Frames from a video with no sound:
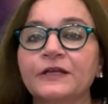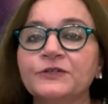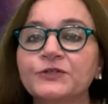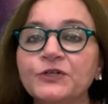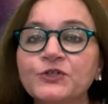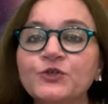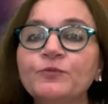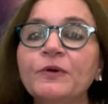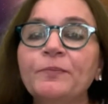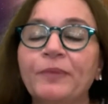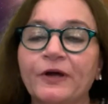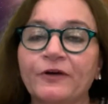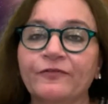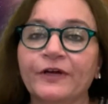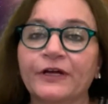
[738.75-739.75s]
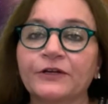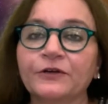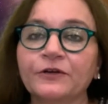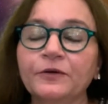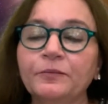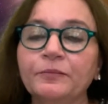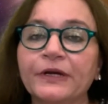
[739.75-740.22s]
just to be perfect,
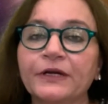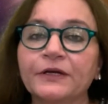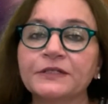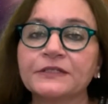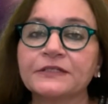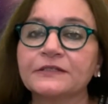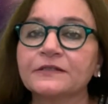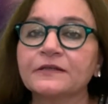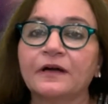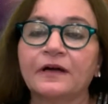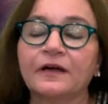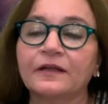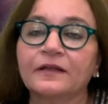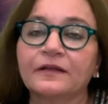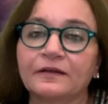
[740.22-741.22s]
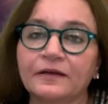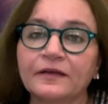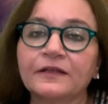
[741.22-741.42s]
because the